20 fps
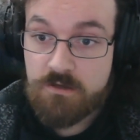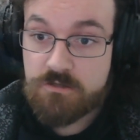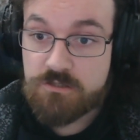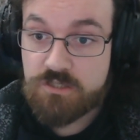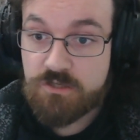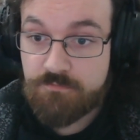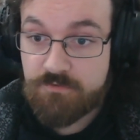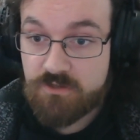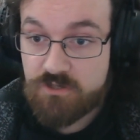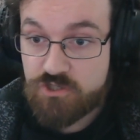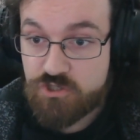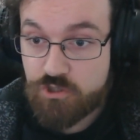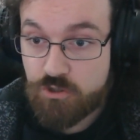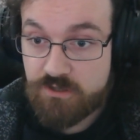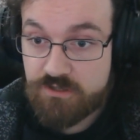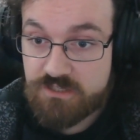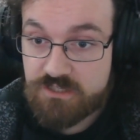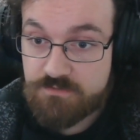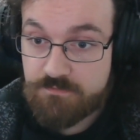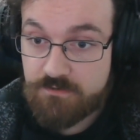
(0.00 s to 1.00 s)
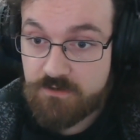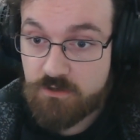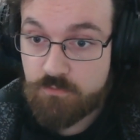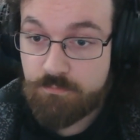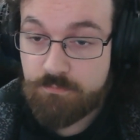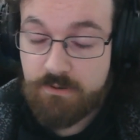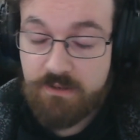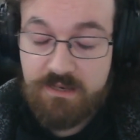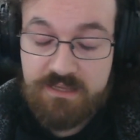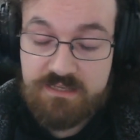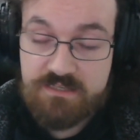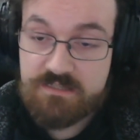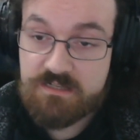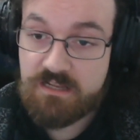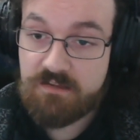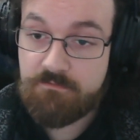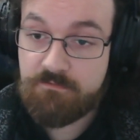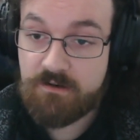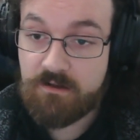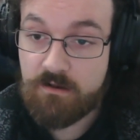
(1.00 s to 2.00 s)
So if you enjoyed this video, please
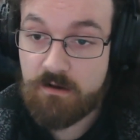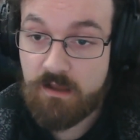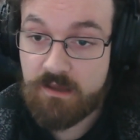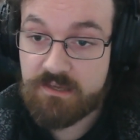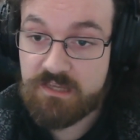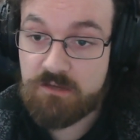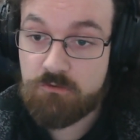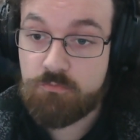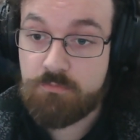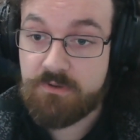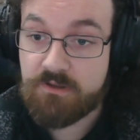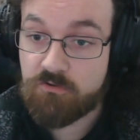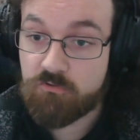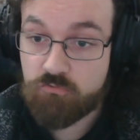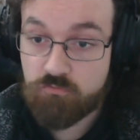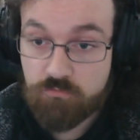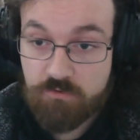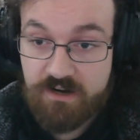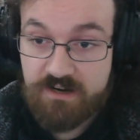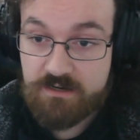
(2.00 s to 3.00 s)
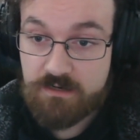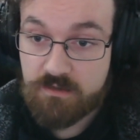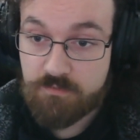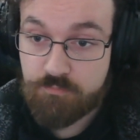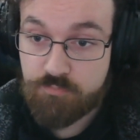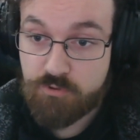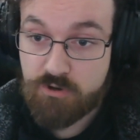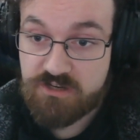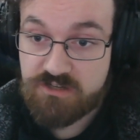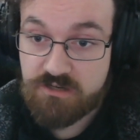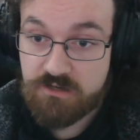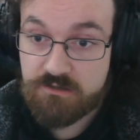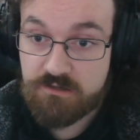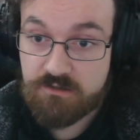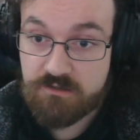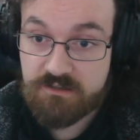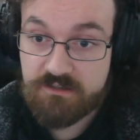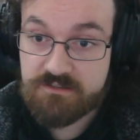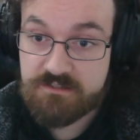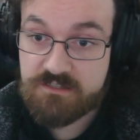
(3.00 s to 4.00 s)
leave it a like. It would be greatly
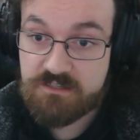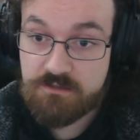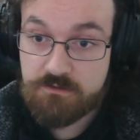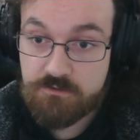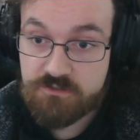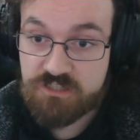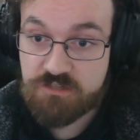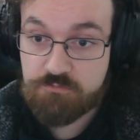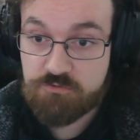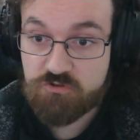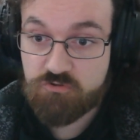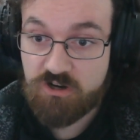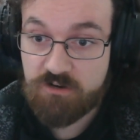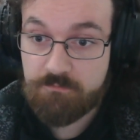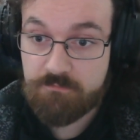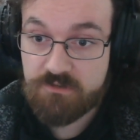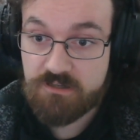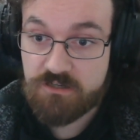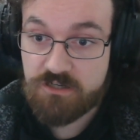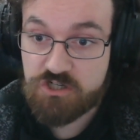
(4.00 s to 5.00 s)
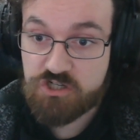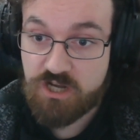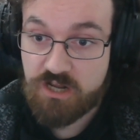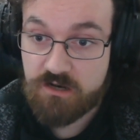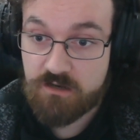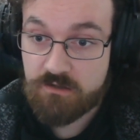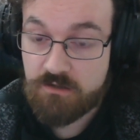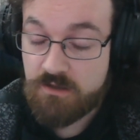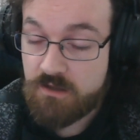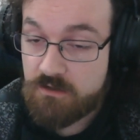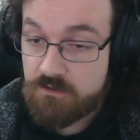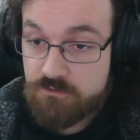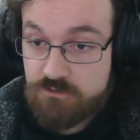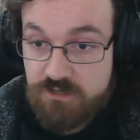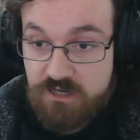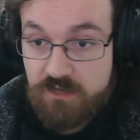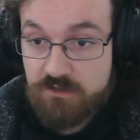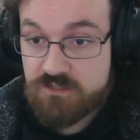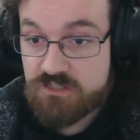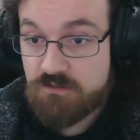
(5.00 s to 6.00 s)
appreciated. Consider subscribing to the channel.
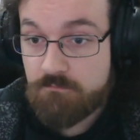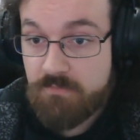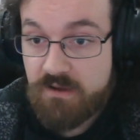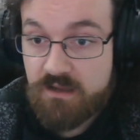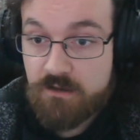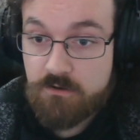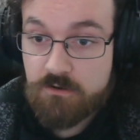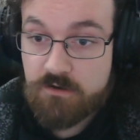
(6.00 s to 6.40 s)
Check out some of my other